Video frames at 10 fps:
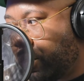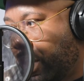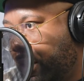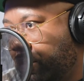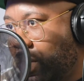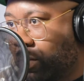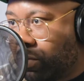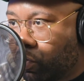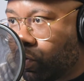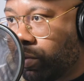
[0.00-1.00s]
80s
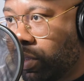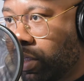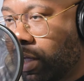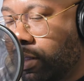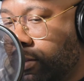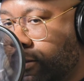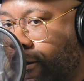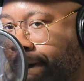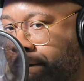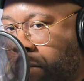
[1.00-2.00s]
baby, grew up in the 90s.
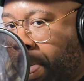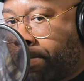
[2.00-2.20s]
Yeah.